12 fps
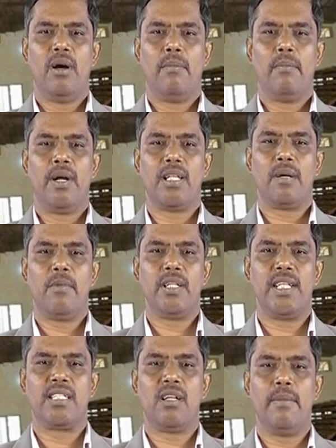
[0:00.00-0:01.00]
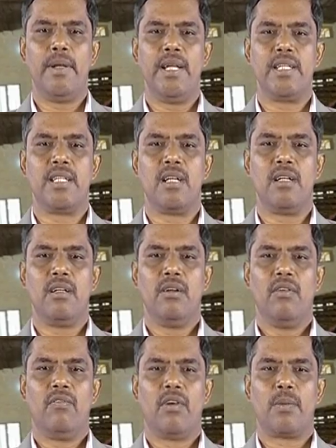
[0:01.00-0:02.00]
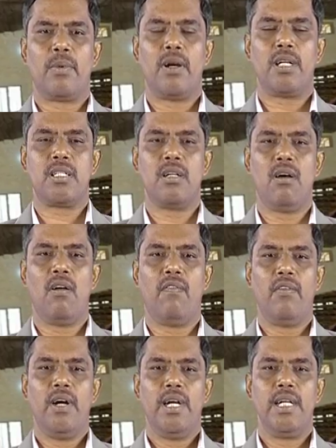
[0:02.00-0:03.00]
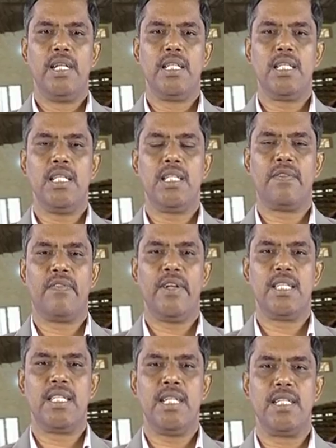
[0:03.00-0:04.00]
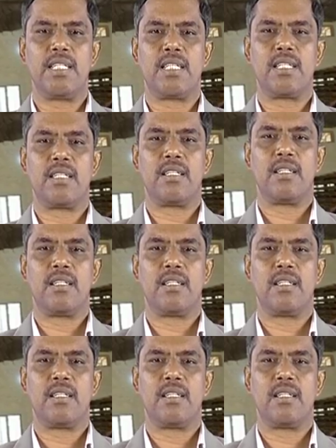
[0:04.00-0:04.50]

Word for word: mother moth examination for production of disease-free seeds.